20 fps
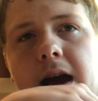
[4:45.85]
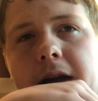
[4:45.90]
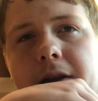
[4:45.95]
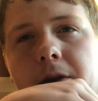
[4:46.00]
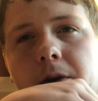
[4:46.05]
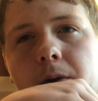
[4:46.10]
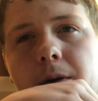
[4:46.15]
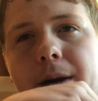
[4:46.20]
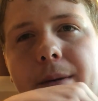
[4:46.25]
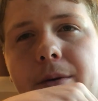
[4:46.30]
I
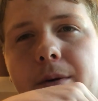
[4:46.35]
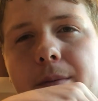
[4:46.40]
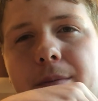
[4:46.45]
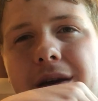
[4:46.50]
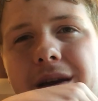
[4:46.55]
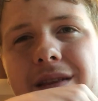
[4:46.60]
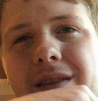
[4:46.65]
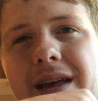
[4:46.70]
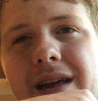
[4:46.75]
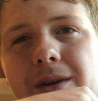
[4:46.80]
know
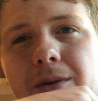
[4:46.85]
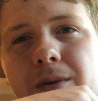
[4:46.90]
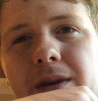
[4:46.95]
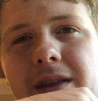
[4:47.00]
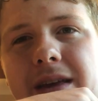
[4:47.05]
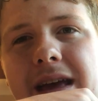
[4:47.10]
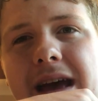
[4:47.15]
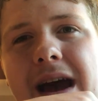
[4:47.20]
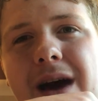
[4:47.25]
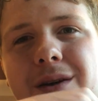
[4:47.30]
I'm getting like
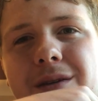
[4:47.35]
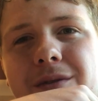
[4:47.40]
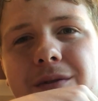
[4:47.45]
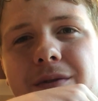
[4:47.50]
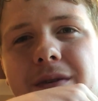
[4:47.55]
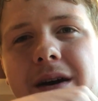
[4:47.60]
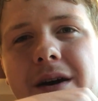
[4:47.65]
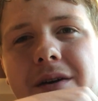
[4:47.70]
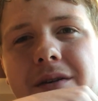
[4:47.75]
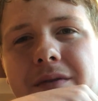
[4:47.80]
really out
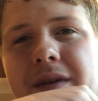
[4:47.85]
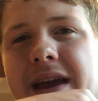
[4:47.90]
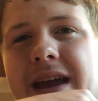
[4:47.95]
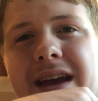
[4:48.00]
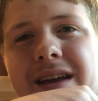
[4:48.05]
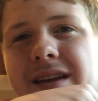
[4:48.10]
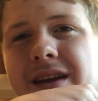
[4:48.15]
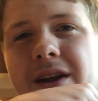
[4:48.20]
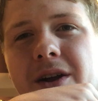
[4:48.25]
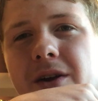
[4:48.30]
of
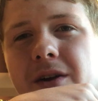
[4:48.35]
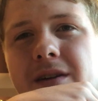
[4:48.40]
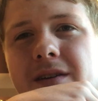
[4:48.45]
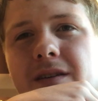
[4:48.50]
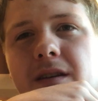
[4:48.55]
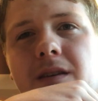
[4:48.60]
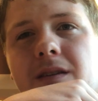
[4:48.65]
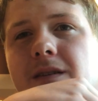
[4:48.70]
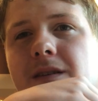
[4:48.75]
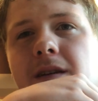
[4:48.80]
hand here
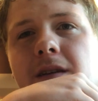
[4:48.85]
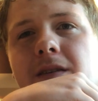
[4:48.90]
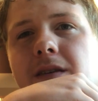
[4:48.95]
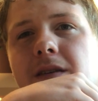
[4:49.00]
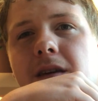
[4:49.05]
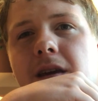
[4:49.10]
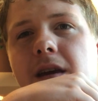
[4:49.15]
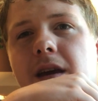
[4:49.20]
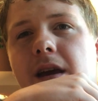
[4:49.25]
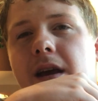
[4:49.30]
because
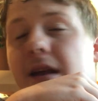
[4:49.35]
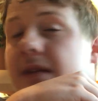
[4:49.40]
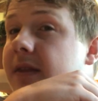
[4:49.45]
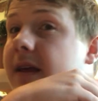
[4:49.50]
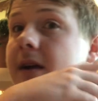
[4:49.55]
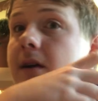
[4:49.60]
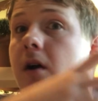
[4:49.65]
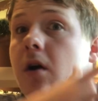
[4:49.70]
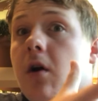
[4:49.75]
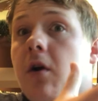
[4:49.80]

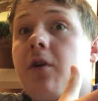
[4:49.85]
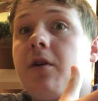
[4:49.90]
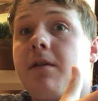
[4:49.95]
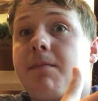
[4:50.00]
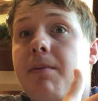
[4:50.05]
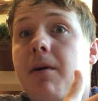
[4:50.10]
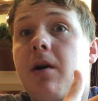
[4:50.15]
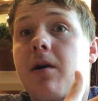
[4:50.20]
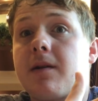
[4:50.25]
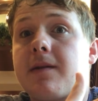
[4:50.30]
there are
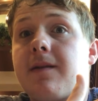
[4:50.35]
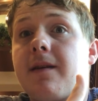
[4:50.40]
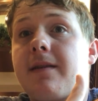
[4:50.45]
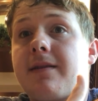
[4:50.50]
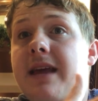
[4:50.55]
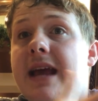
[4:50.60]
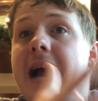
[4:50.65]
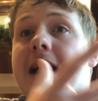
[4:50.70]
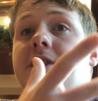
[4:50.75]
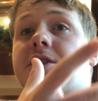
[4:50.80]
good parts.
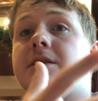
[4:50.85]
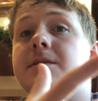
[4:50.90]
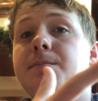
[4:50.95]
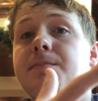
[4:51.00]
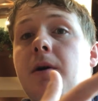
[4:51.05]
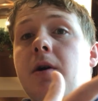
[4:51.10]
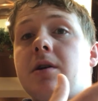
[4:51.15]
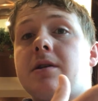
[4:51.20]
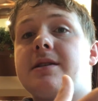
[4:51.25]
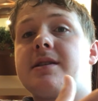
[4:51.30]
Like the action
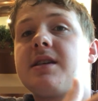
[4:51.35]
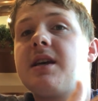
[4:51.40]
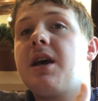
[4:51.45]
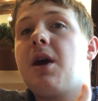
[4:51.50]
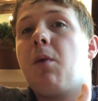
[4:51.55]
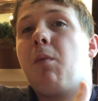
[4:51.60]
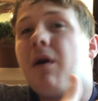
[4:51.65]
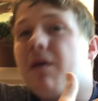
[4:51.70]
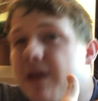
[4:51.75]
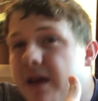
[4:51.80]
parts,
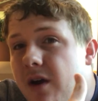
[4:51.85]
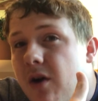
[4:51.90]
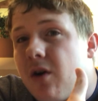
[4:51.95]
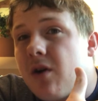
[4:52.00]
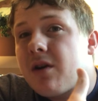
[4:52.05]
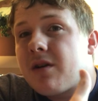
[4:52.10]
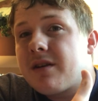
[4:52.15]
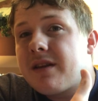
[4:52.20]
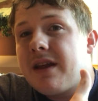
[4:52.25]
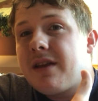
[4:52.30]
while they
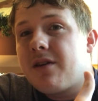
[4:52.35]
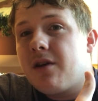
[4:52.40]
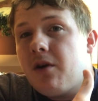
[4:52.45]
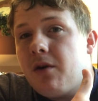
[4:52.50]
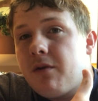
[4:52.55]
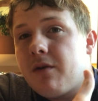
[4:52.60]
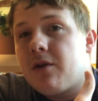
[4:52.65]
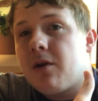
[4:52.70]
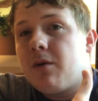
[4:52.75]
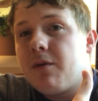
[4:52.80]

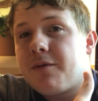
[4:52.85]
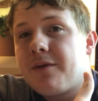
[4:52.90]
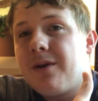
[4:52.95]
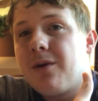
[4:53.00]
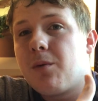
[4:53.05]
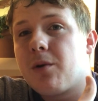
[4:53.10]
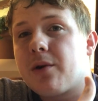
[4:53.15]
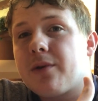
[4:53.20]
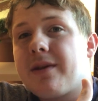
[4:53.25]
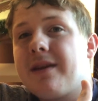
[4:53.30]
don't
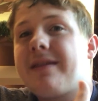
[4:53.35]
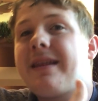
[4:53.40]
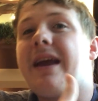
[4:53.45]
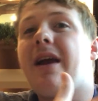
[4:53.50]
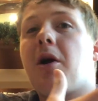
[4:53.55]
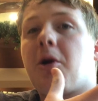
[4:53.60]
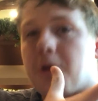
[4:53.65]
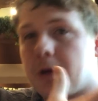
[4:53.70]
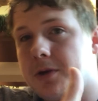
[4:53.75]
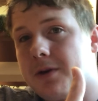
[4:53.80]
feel worth it,
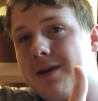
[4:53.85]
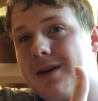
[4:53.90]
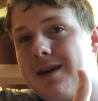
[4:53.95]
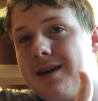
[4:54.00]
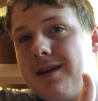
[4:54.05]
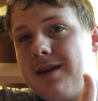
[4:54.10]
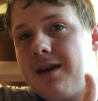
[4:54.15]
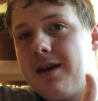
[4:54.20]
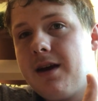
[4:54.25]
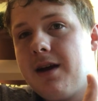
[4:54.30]
they are
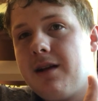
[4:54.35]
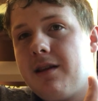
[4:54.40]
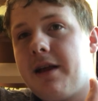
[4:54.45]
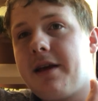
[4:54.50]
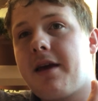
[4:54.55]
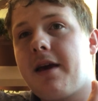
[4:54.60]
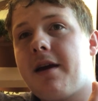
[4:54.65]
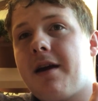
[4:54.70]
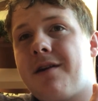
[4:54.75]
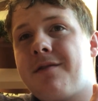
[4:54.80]
good.
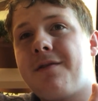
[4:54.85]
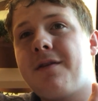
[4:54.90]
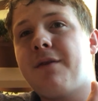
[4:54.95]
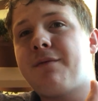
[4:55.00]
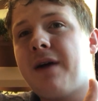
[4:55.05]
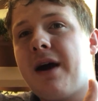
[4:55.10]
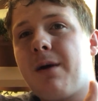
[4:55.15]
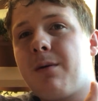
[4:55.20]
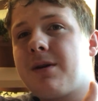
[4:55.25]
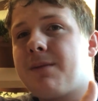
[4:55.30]
Like
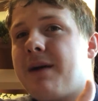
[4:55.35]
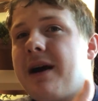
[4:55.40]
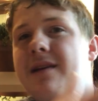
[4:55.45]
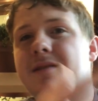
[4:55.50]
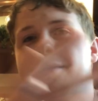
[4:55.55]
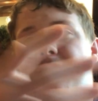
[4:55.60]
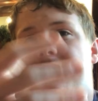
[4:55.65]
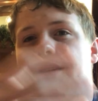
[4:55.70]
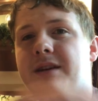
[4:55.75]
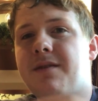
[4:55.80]
if I were to buy
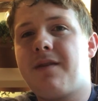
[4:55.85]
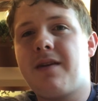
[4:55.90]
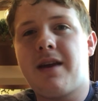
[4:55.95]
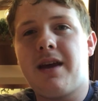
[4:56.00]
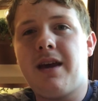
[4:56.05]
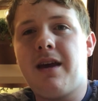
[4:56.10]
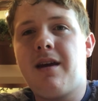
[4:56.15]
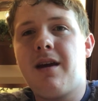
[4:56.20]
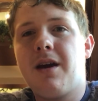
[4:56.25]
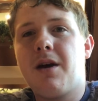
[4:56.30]
this on
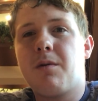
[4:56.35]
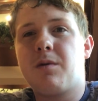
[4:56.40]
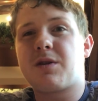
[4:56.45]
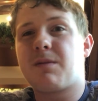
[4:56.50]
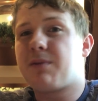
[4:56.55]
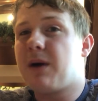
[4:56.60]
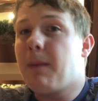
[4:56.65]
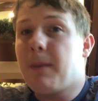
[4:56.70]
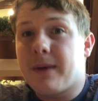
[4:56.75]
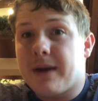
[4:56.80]
DVD, which
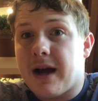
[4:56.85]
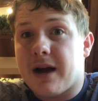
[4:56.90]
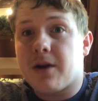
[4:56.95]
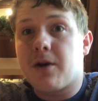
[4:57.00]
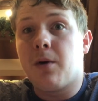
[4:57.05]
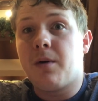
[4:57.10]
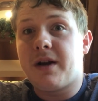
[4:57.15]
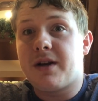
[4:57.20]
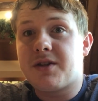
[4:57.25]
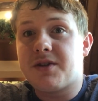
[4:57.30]
I'm probably not
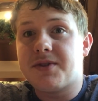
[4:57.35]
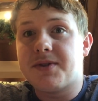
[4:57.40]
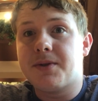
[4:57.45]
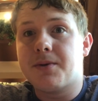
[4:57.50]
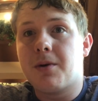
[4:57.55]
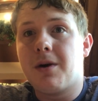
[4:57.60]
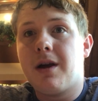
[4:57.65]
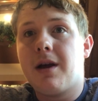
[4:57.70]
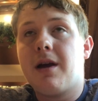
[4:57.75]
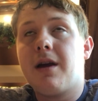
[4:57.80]
going
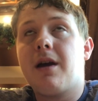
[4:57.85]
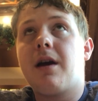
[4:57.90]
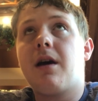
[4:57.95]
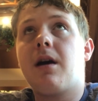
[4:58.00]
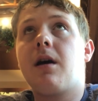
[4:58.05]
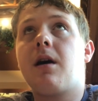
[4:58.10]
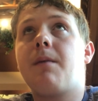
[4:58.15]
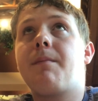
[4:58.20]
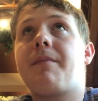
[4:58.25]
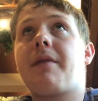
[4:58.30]
to,
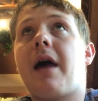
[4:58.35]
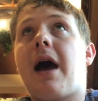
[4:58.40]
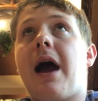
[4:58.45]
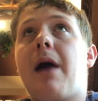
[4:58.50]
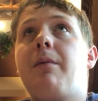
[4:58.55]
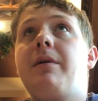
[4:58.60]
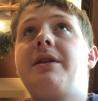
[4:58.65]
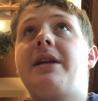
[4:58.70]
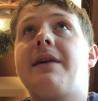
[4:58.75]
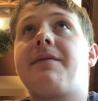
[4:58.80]

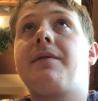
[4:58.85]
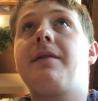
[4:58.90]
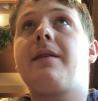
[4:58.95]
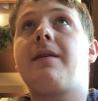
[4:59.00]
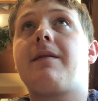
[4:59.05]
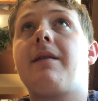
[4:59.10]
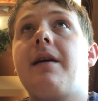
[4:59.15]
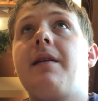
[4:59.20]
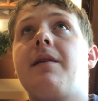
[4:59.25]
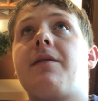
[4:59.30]
I would
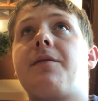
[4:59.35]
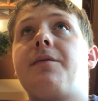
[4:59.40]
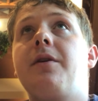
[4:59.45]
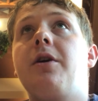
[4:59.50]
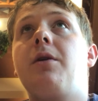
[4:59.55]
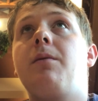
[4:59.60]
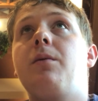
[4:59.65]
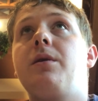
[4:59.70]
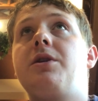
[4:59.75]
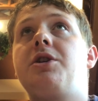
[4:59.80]
definitely say this
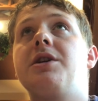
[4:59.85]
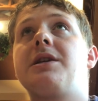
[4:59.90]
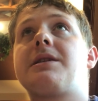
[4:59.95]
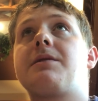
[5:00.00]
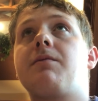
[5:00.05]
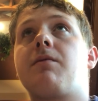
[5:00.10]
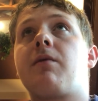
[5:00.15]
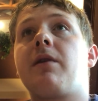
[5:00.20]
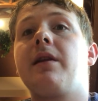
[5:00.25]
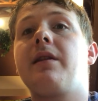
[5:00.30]
film would
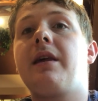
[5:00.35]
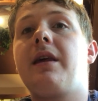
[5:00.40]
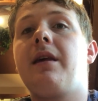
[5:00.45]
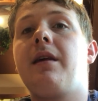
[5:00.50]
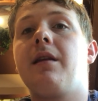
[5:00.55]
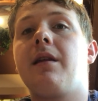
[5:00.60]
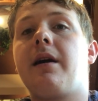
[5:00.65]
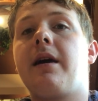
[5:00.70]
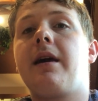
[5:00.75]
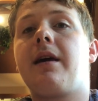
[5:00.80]
just
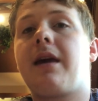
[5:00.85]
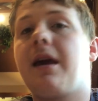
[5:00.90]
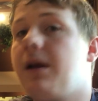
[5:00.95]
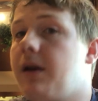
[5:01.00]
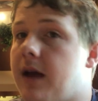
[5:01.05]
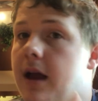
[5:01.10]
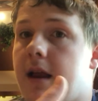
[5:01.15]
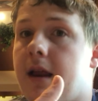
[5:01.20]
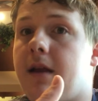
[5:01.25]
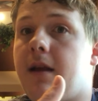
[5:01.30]
really, like,
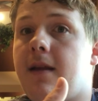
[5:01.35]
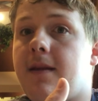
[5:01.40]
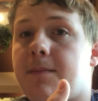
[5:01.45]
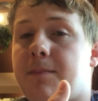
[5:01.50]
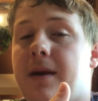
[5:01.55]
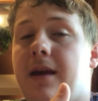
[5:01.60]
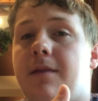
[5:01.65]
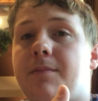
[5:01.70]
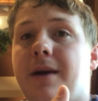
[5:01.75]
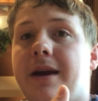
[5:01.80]

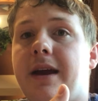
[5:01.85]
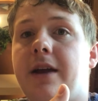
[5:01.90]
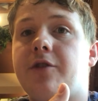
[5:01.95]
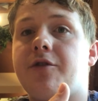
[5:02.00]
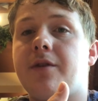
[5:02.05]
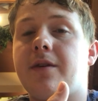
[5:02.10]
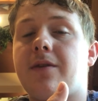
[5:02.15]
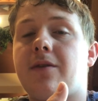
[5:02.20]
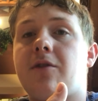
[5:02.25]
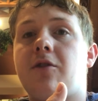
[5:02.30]
it piques my
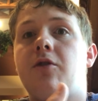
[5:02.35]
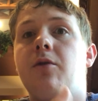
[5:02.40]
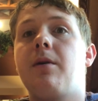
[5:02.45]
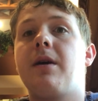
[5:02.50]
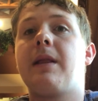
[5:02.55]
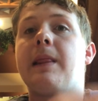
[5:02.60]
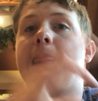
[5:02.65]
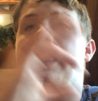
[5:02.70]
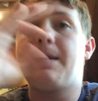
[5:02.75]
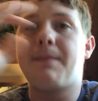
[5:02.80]
interest
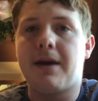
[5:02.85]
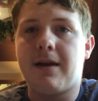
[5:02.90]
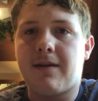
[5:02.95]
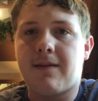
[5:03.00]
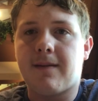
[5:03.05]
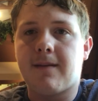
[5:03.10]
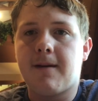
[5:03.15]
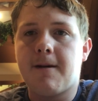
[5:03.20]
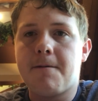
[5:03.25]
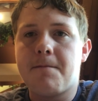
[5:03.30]
to a
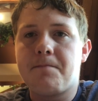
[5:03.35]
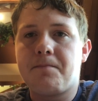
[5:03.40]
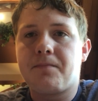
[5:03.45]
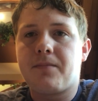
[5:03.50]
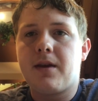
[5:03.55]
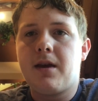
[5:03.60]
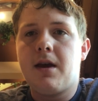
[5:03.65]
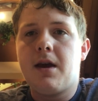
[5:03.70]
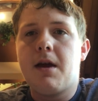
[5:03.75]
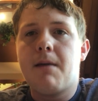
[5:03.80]
limit.
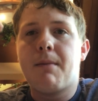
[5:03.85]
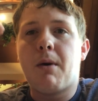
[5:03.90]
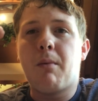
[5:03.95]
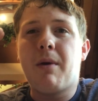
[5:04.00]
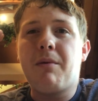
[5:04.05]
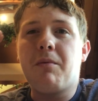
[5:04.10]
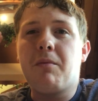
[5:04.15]
But